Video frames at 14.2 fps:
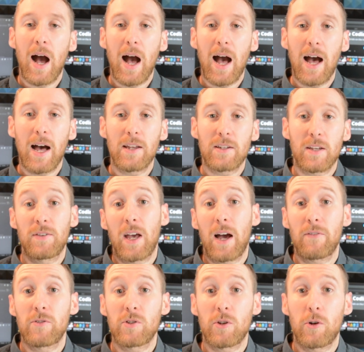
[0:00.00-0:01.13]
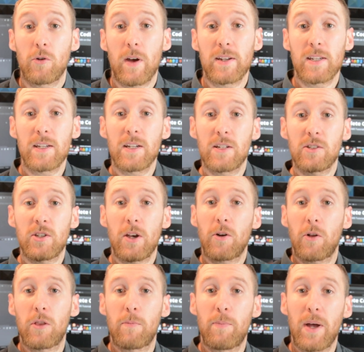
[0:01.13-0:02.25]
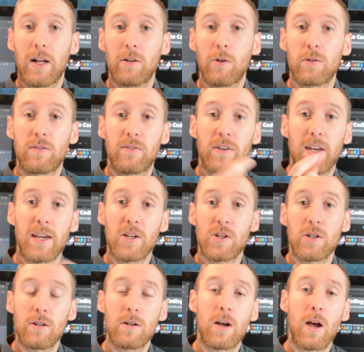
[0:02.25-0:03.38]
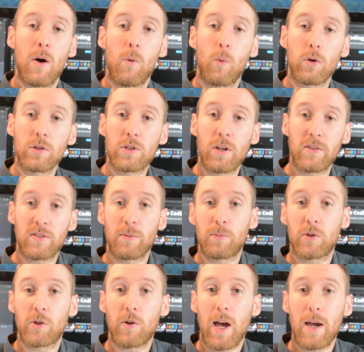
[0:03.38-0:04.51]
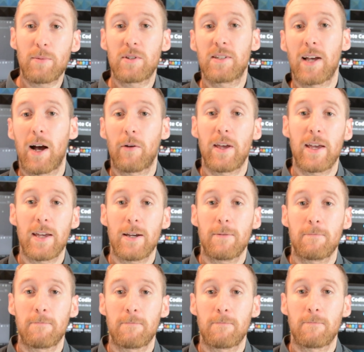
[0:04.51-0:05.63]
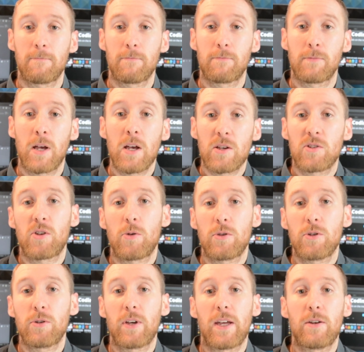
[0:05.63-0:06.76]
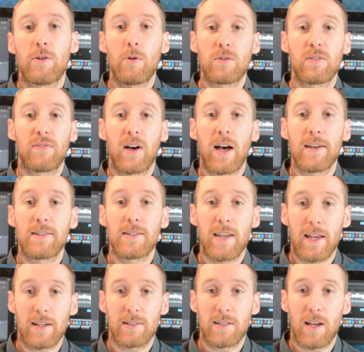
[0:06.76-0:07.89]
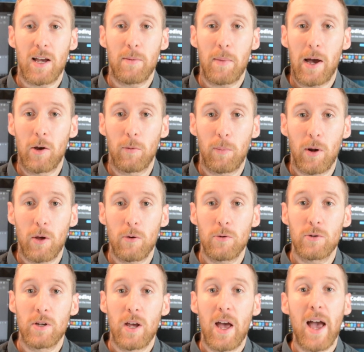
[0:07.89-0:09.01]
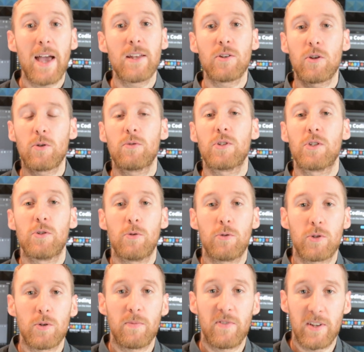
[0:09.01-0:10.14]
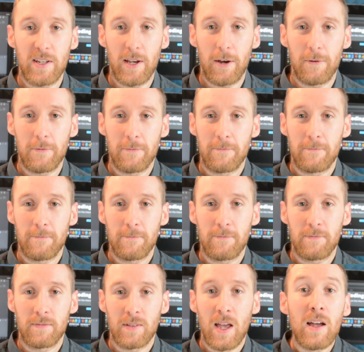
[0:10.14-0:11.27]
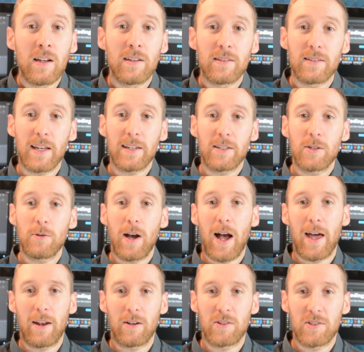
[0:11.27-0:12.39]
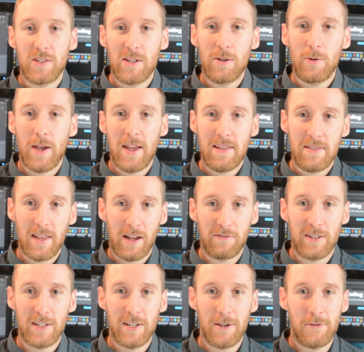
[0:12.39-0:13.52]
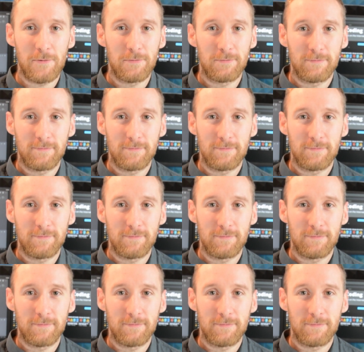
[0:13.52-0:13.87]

And if you haven't done already, turn on the bell notification once you've subscribed down here, so that you get notified next time I upload a new YouTube video. Thank you, and I'll see you in that video.